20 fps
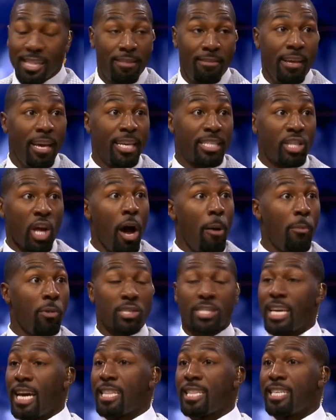it's almost
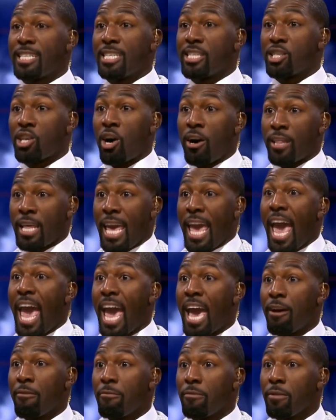like this is all they
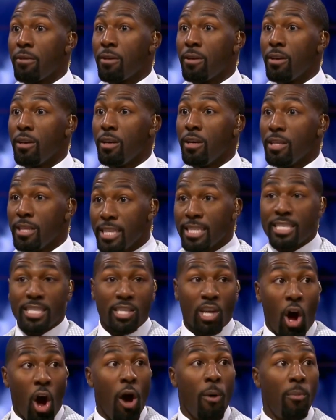have. This is
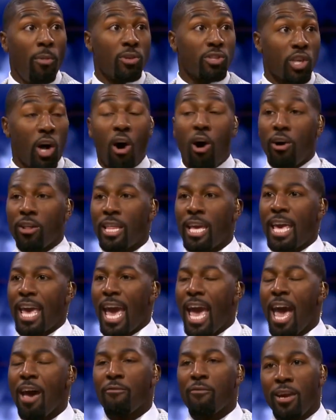almost all they
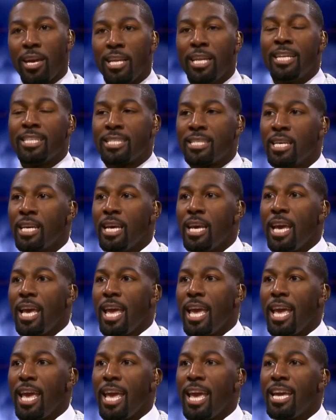have. And
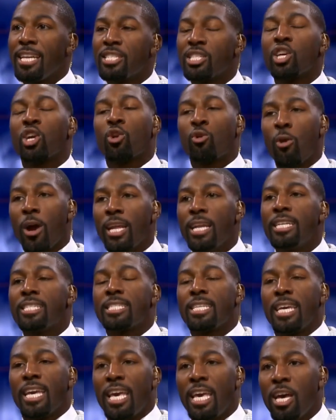it's a credit
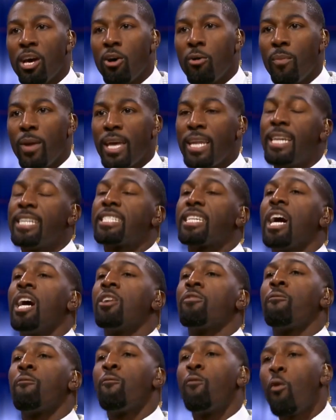to him, and it's
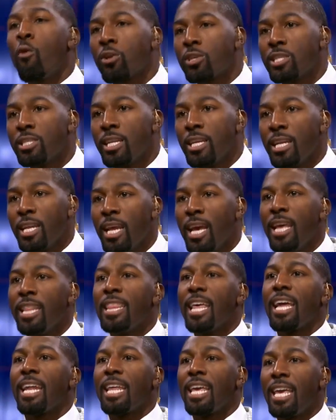unfortunate
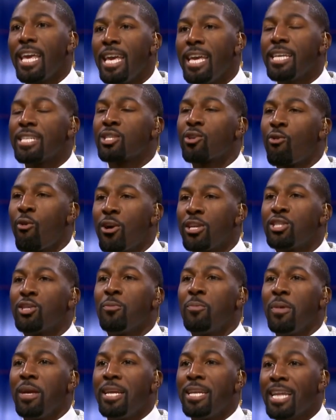that he is going to
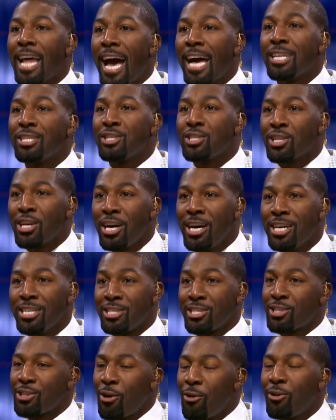be not judged
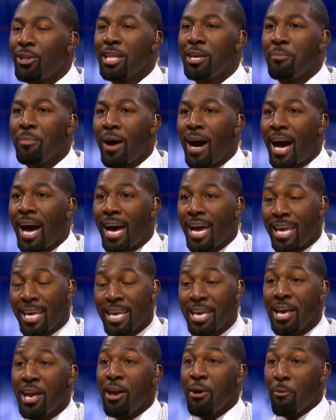solely by
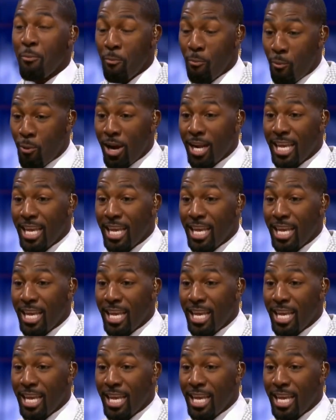what